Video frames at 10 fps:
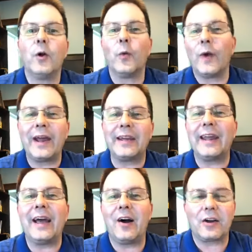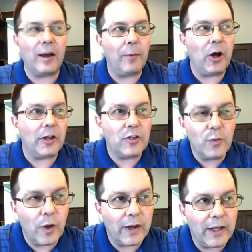Right now, come on, you
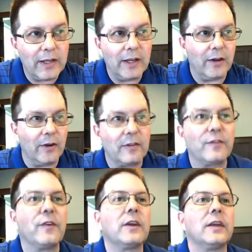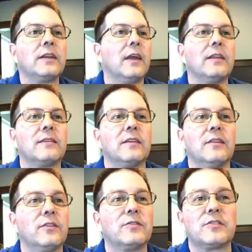want in here. It's
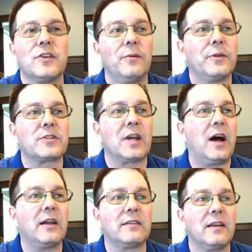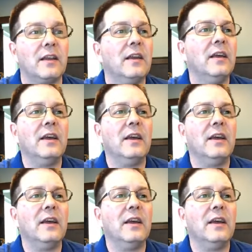freaking, there's so much content.